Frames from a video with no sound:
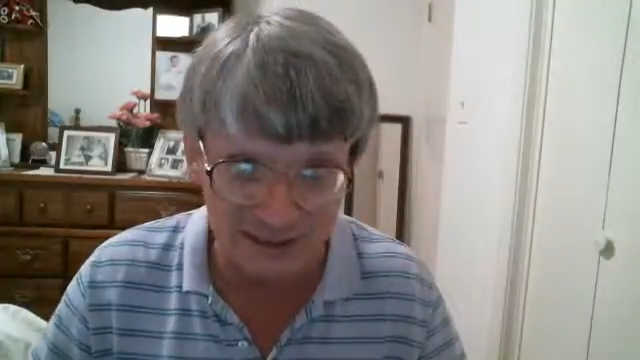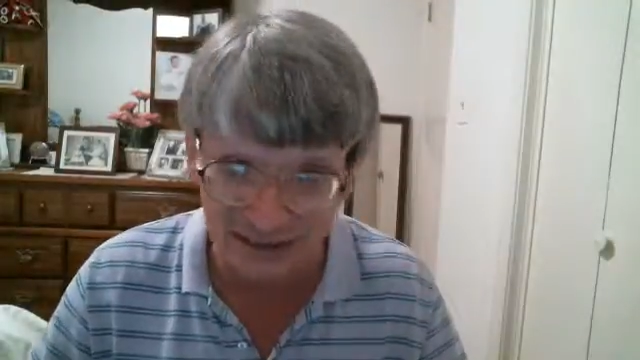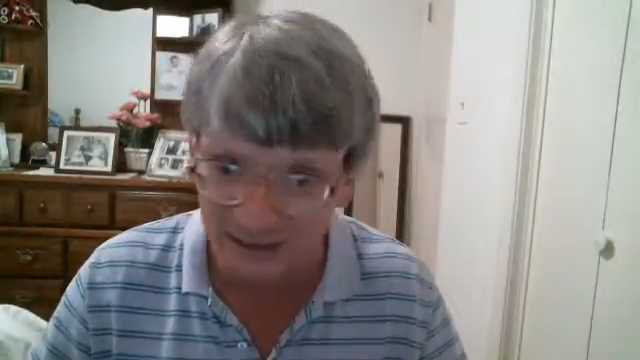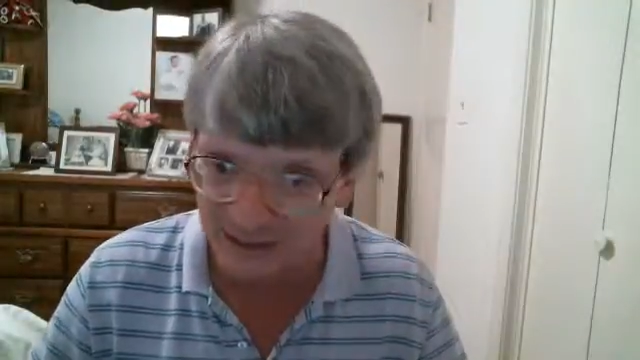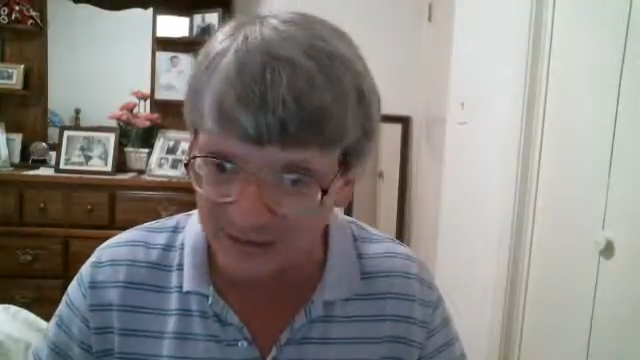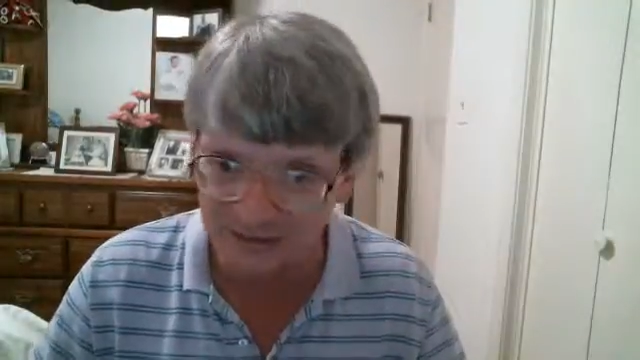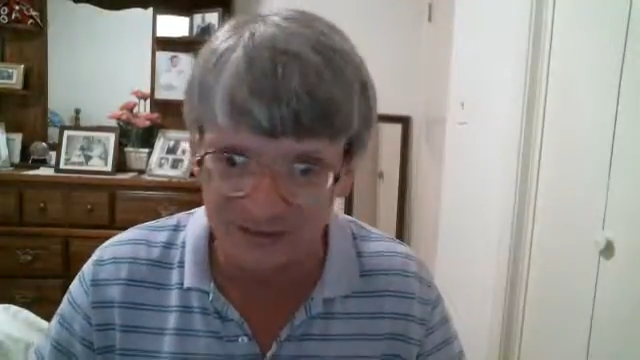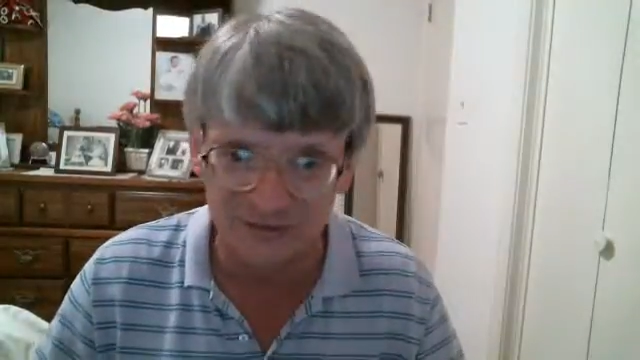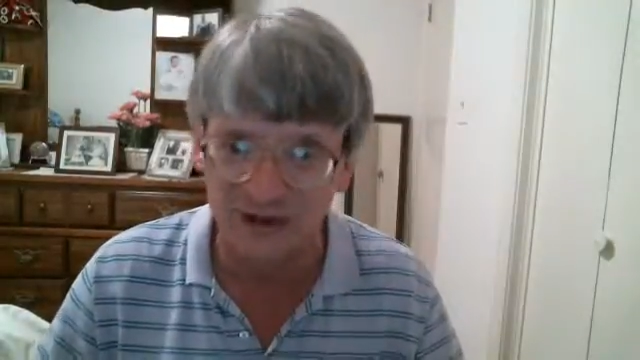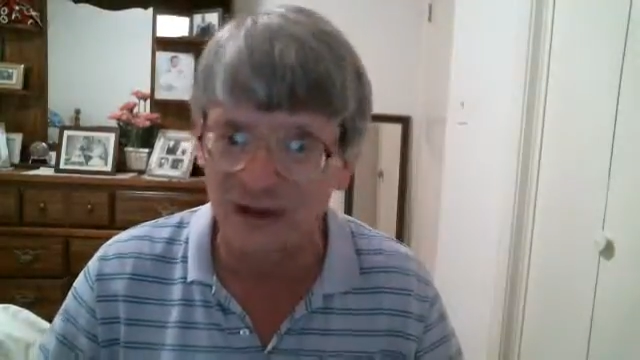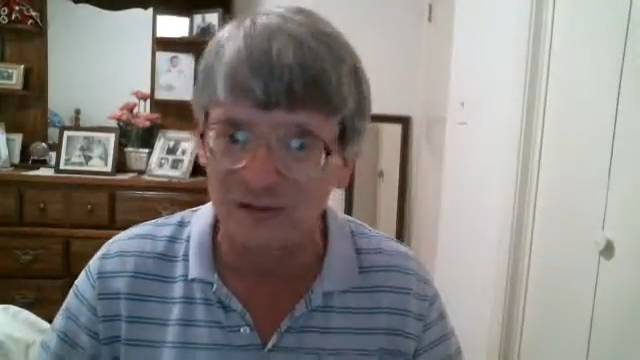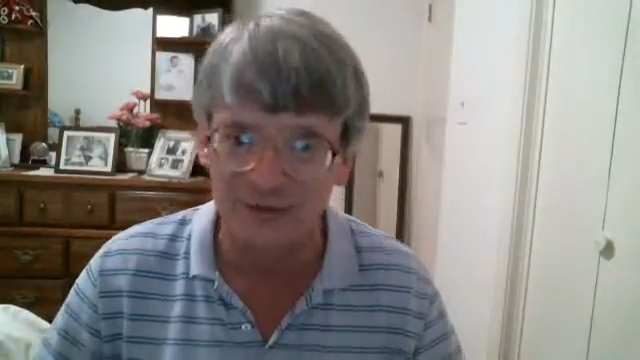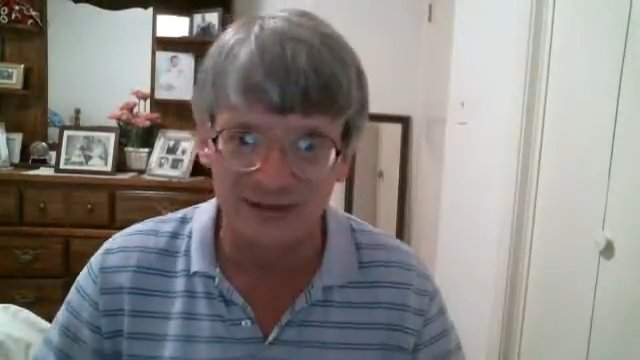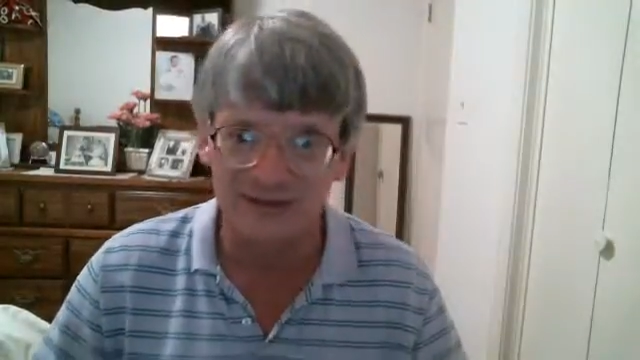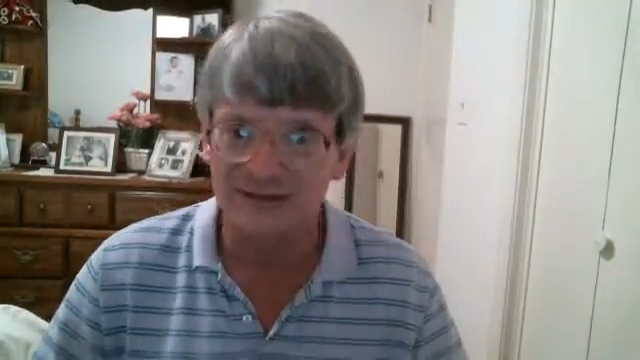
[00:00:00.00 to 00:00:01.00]
Gosh
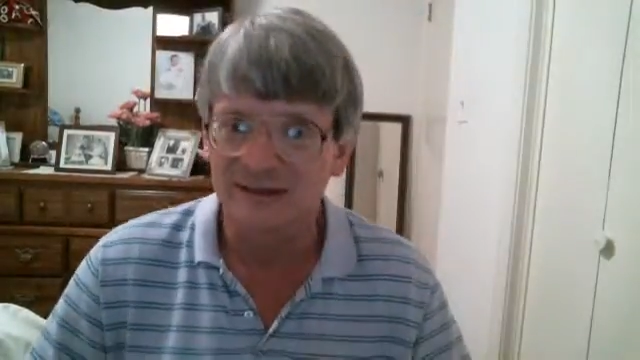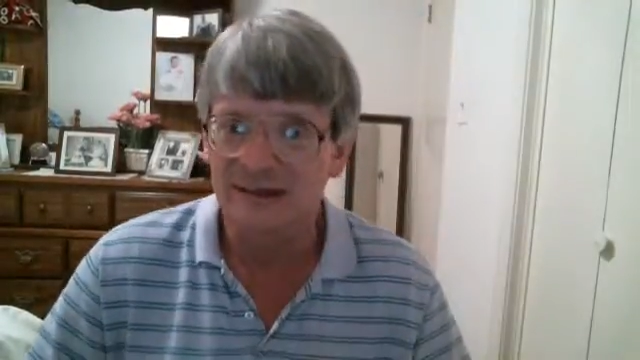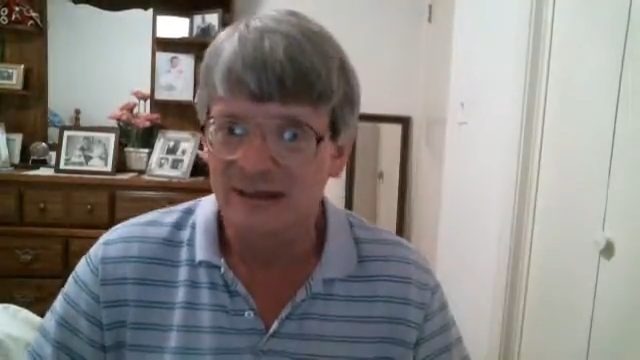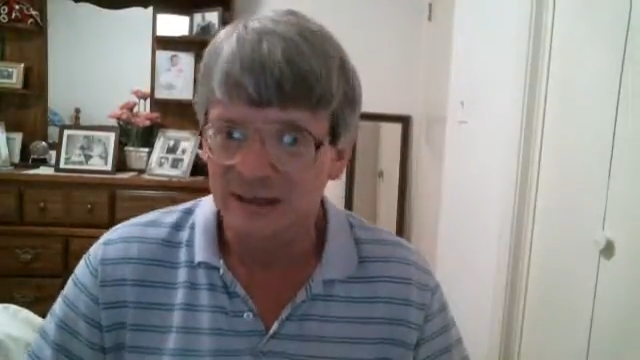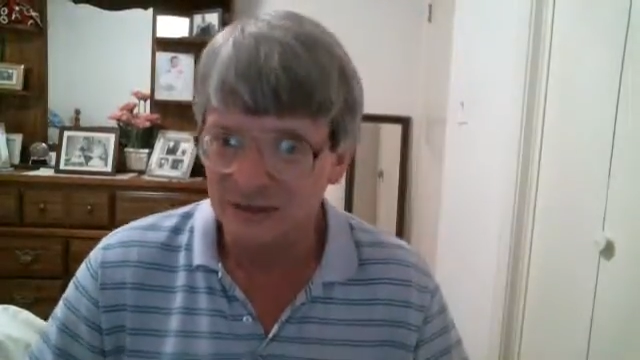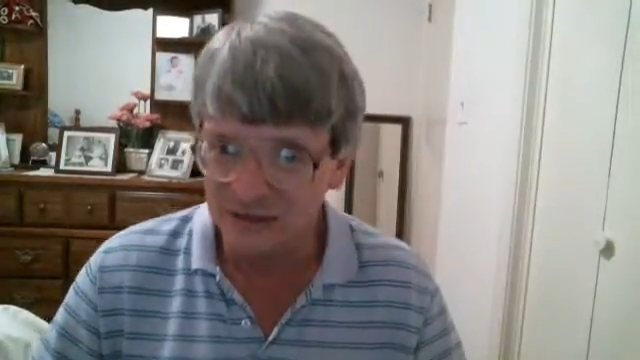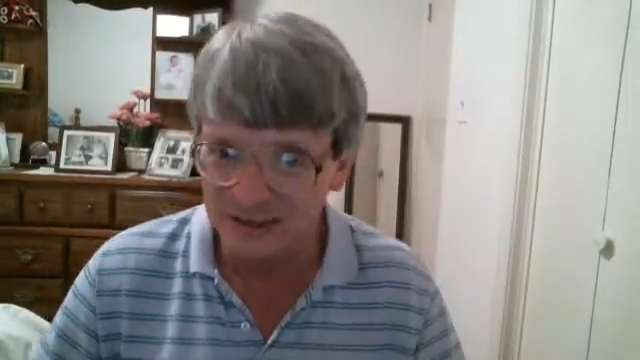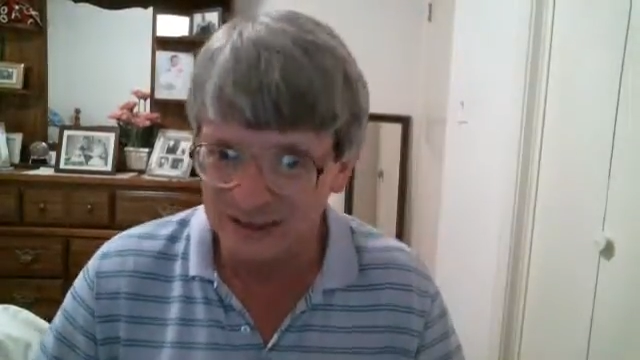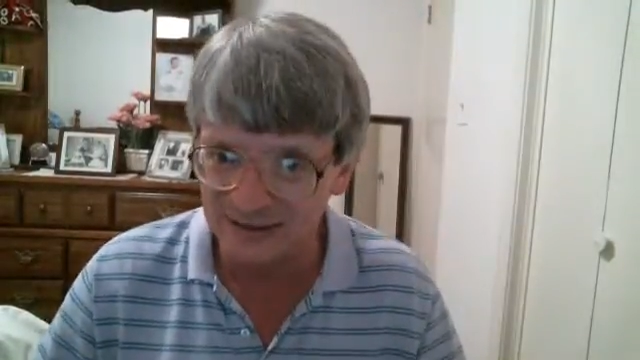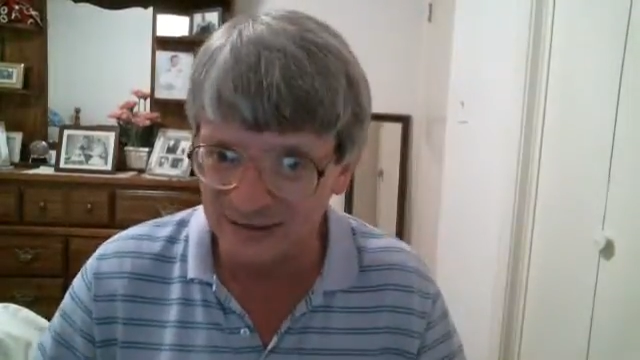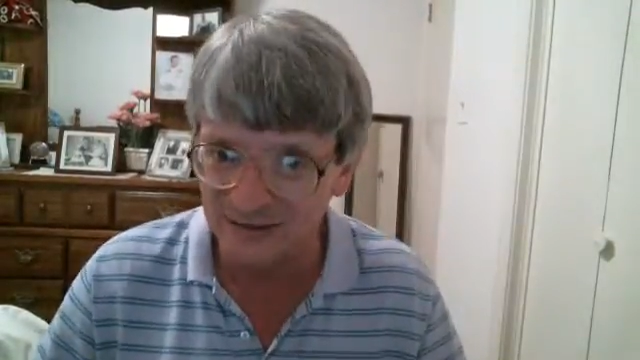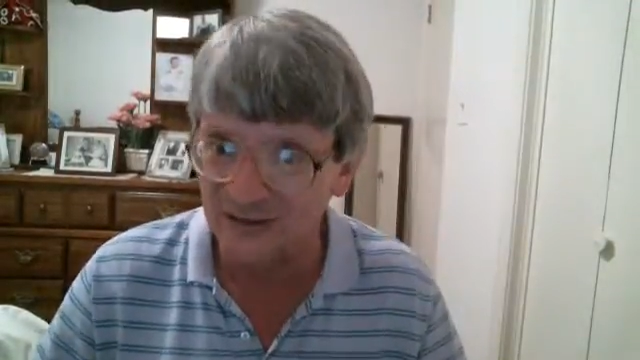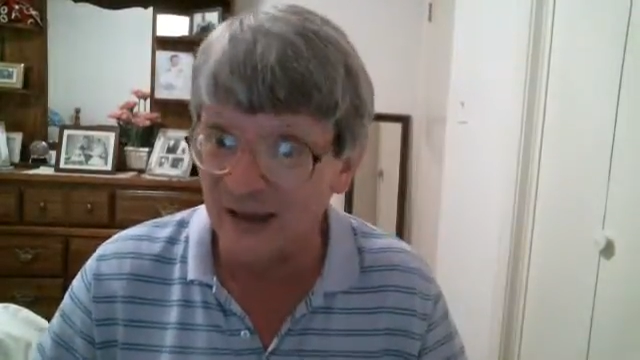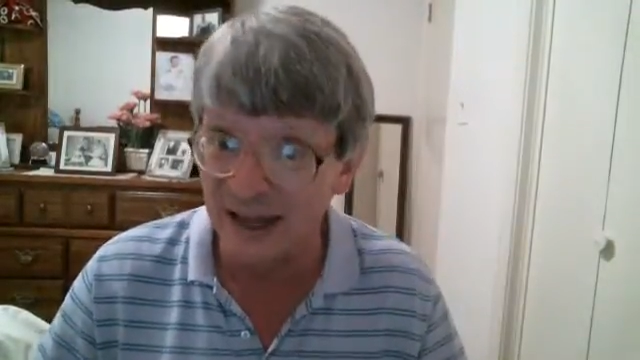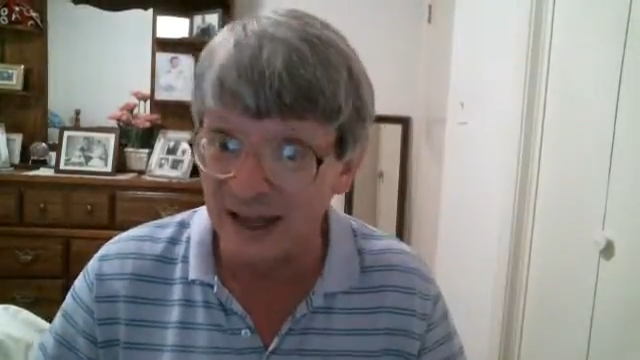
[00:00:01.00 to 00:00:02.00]
doggone, You're getting
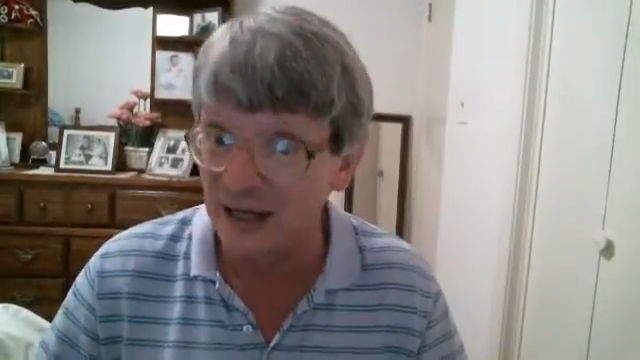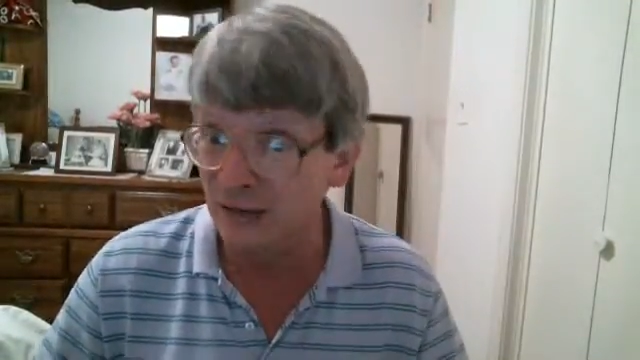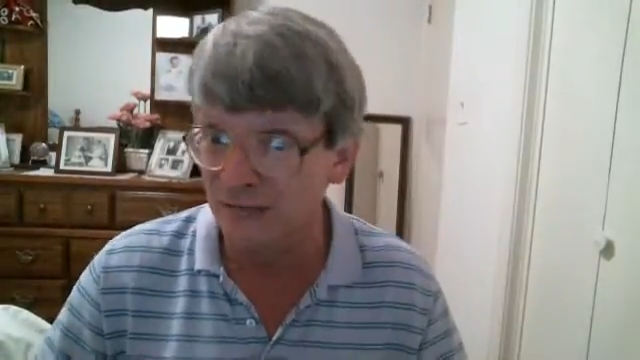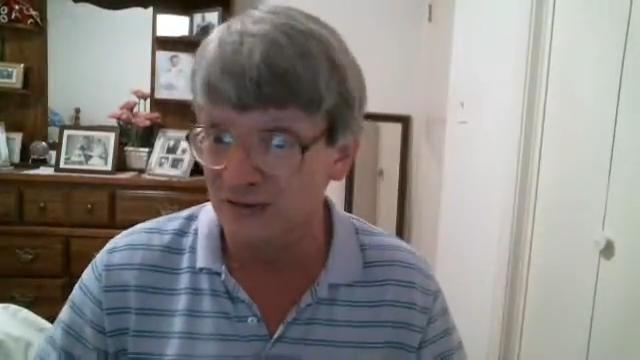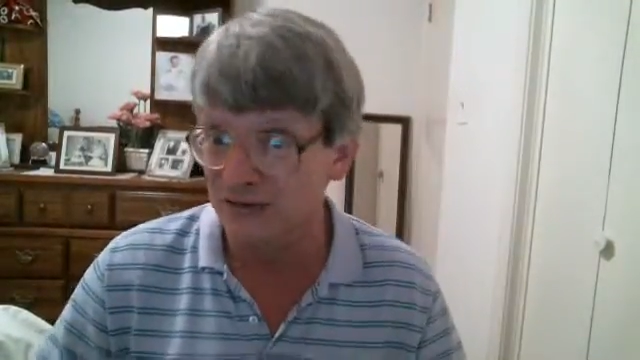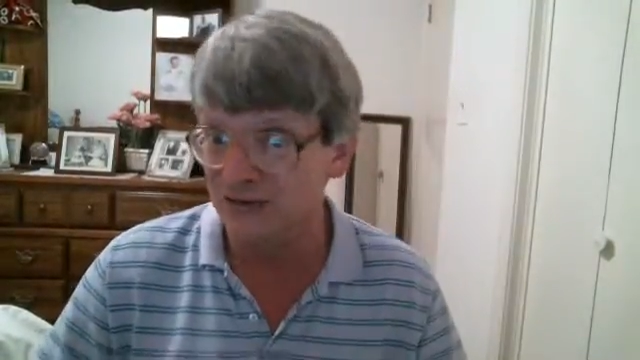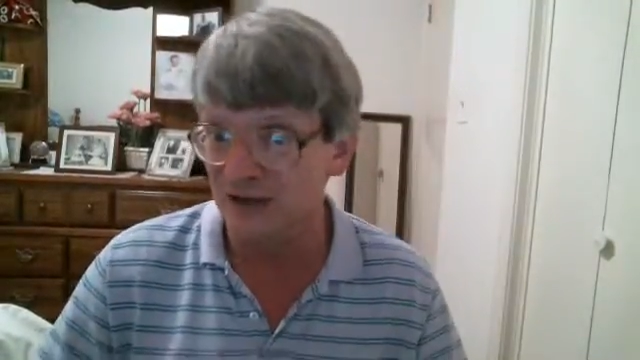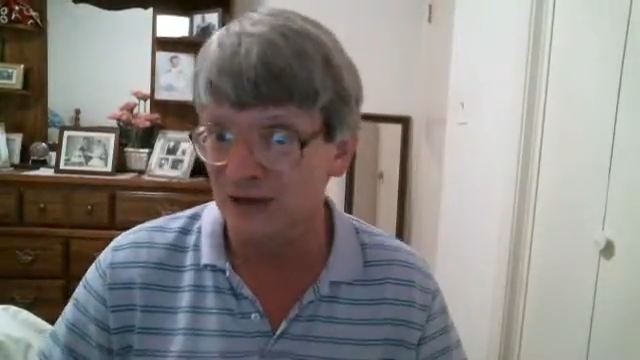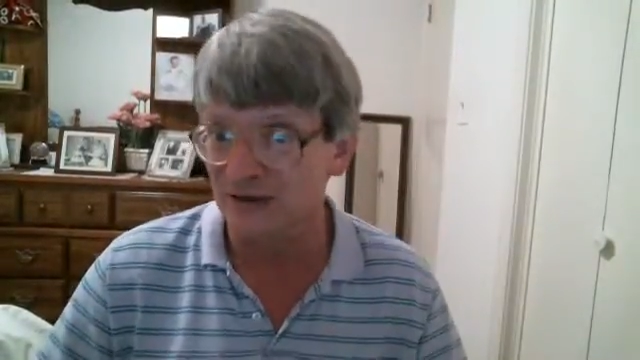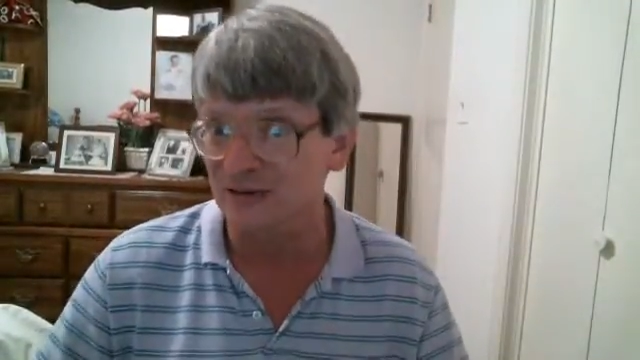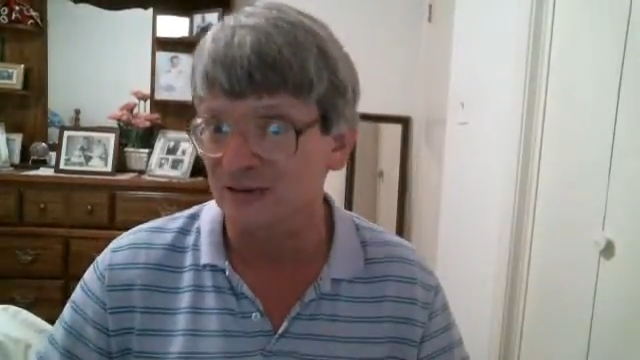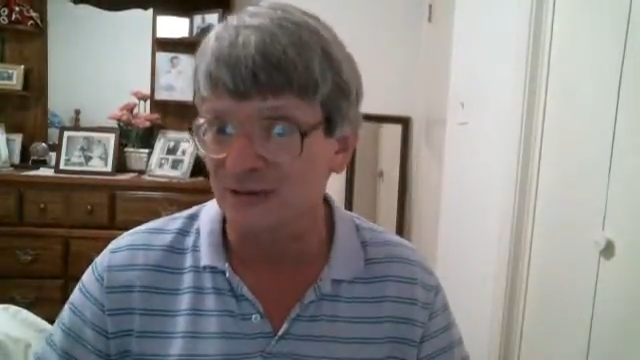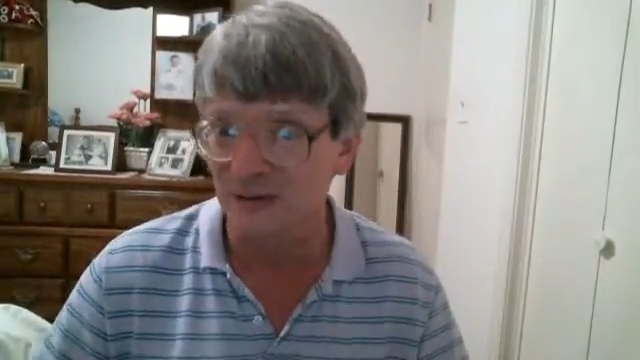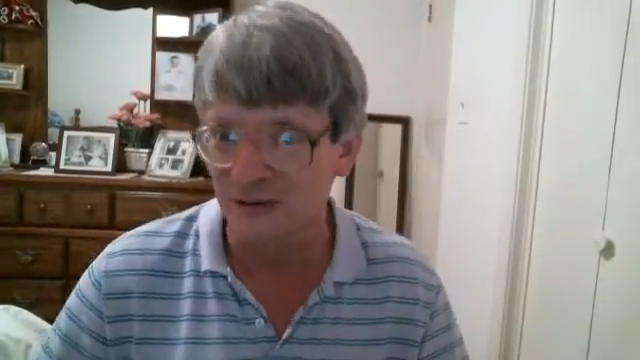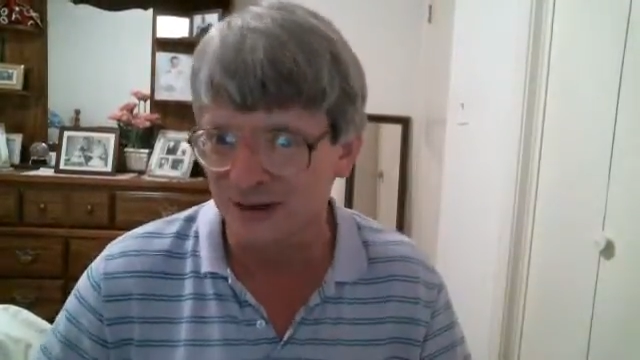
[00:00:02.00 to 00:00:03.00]
into Elvis
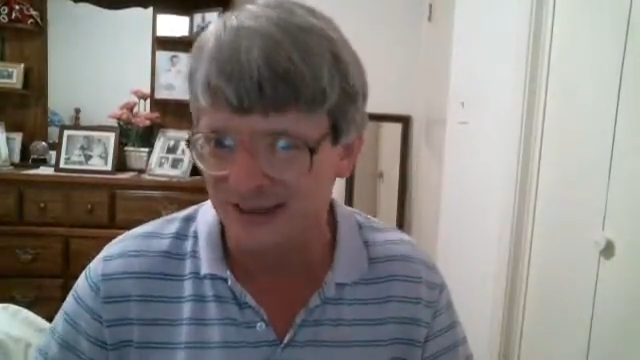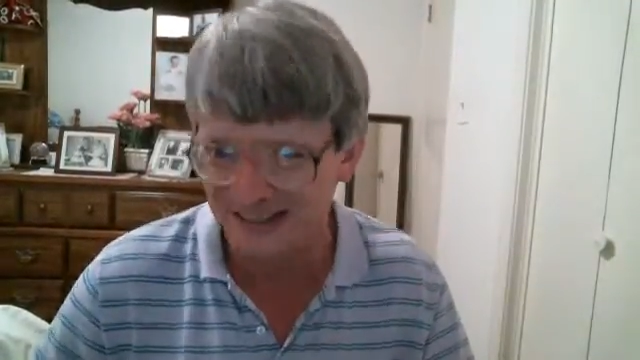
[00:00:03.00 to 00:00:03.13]
territory